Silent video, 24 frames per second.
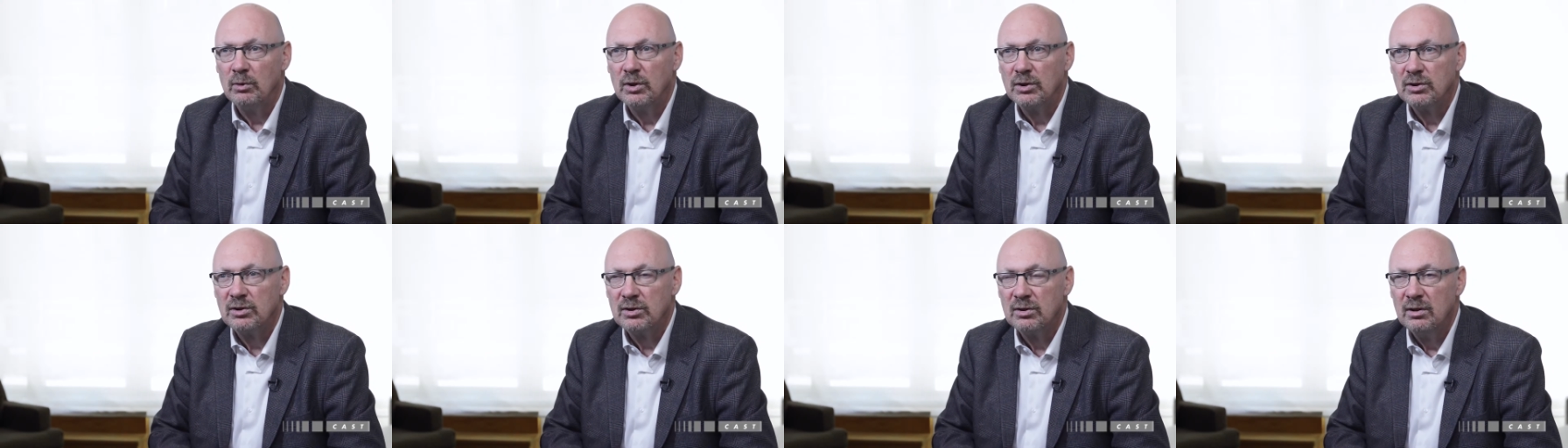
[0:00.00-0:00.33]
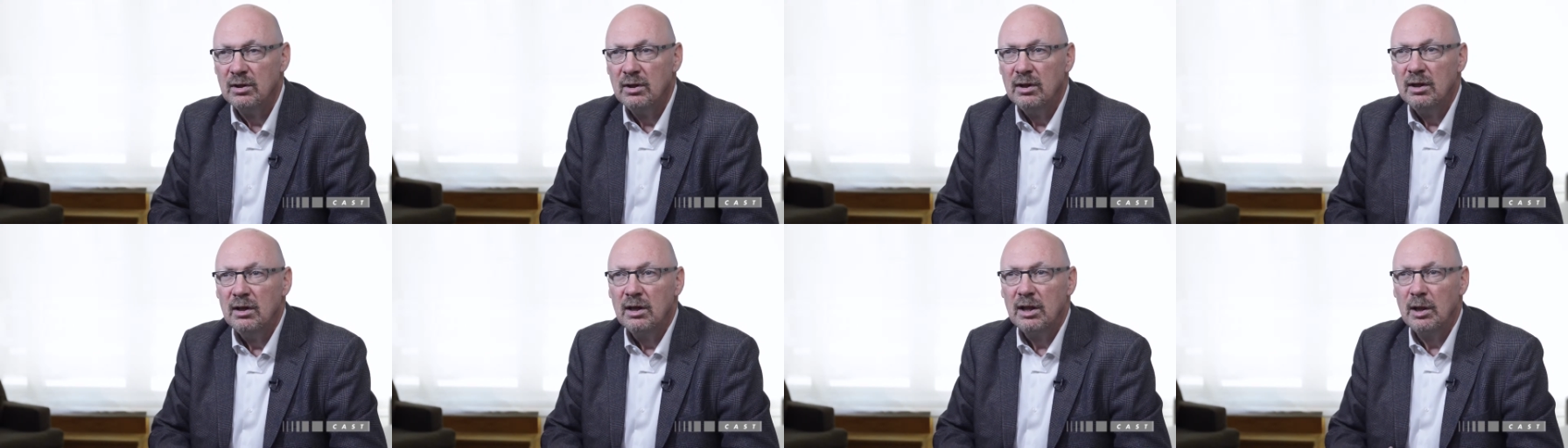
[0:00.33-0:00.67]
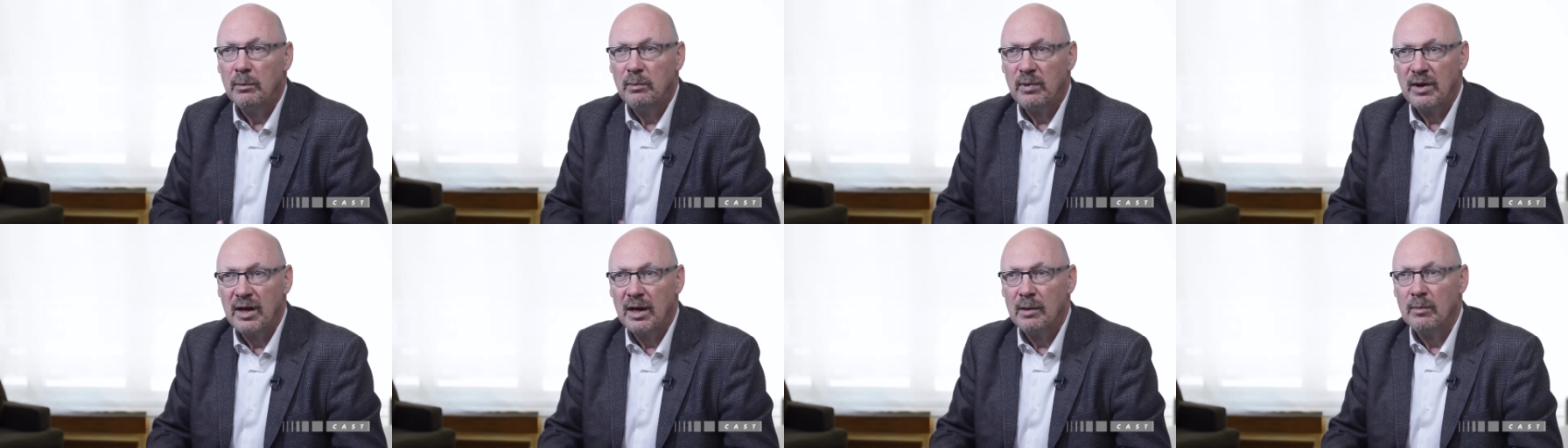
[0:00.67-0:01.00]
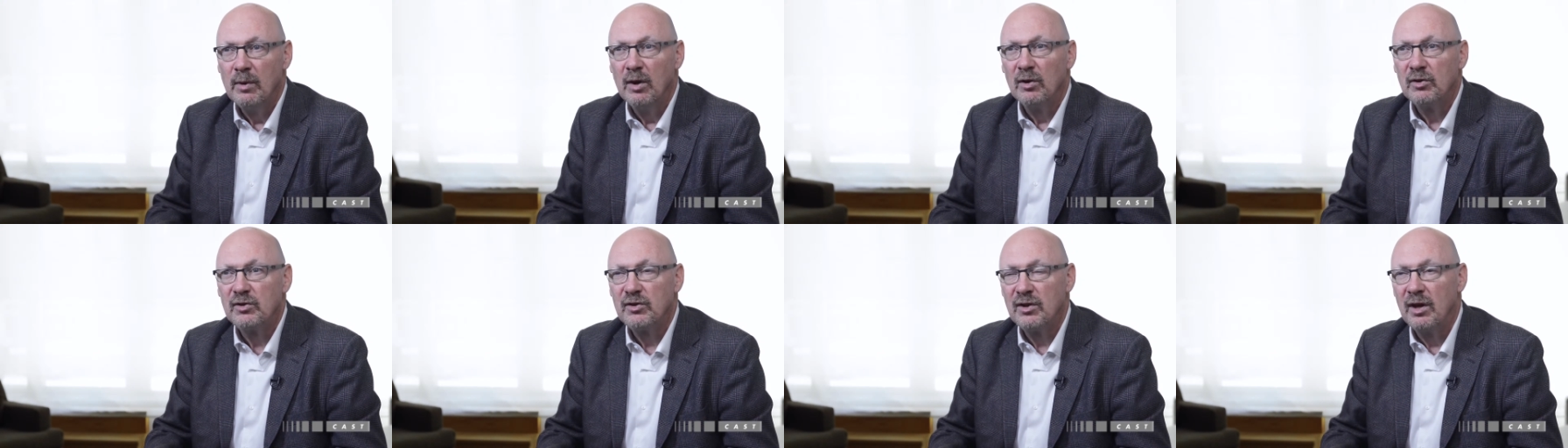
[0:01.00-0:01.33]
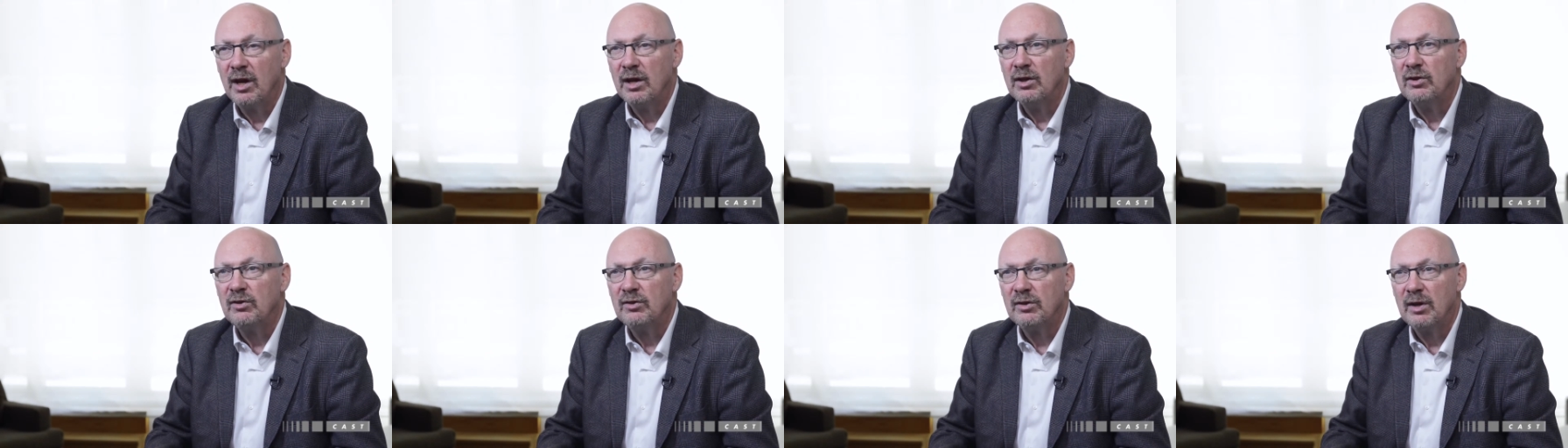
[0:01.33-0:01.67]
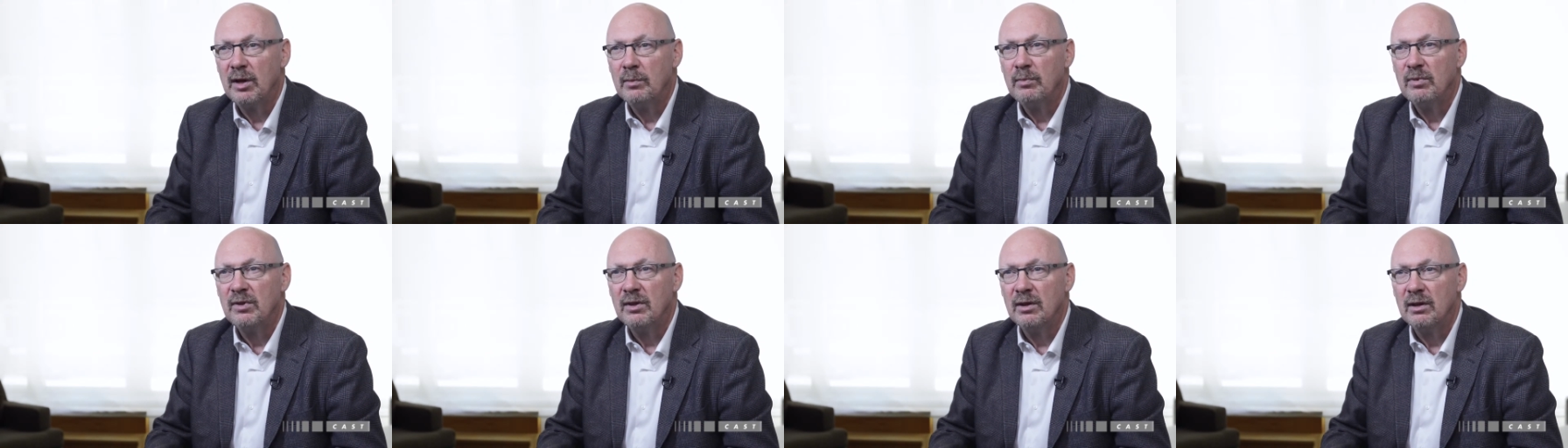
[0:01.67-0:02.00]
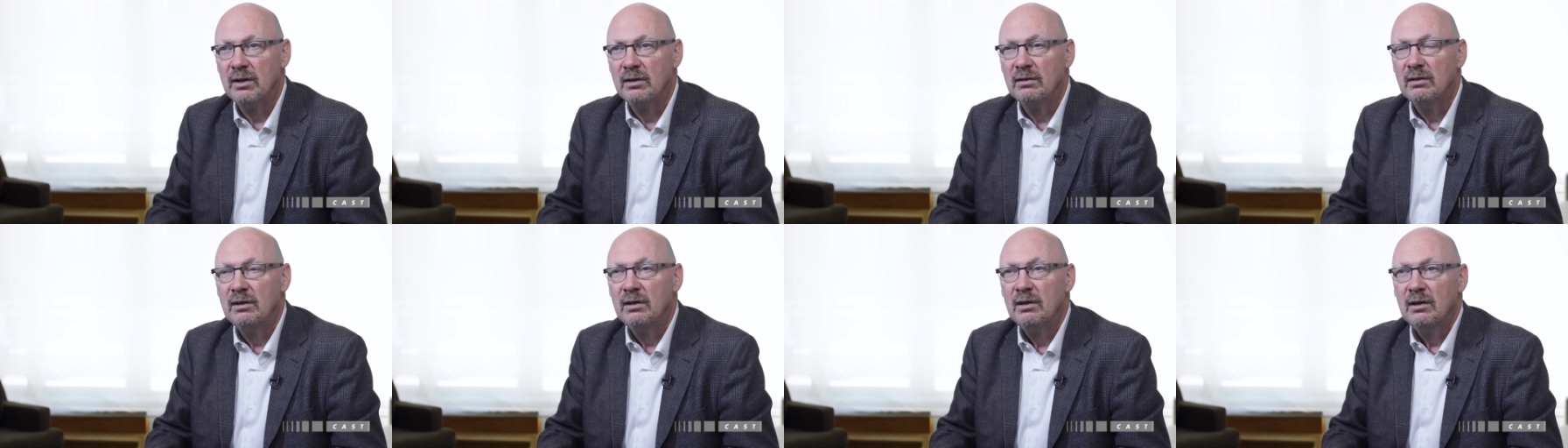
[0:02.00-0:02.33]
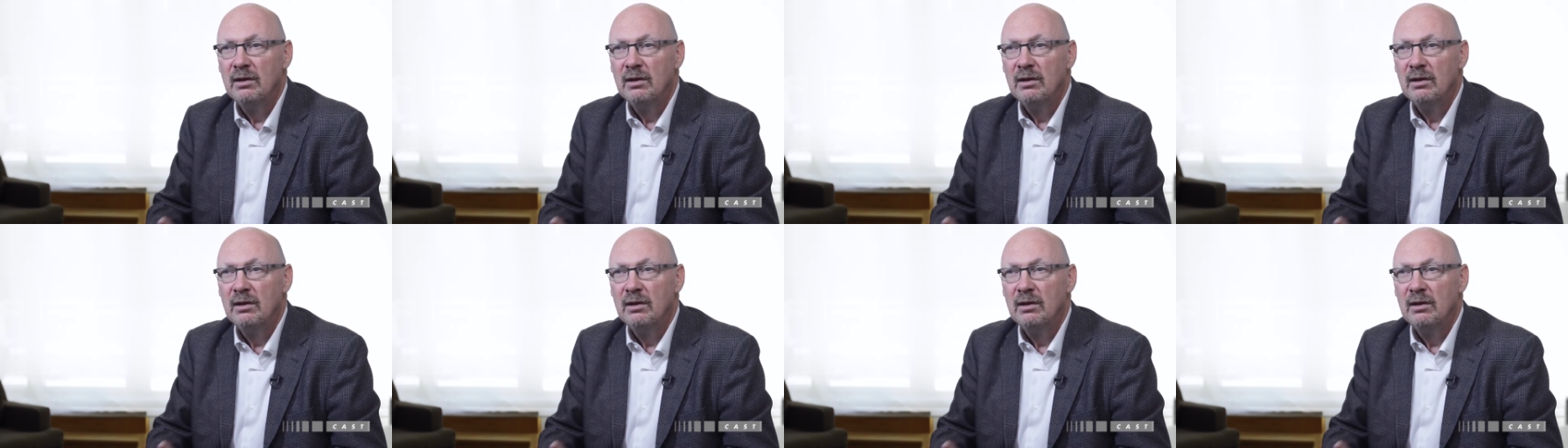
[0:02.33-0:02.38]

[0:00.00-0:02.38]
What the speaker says: which the PMO signs up that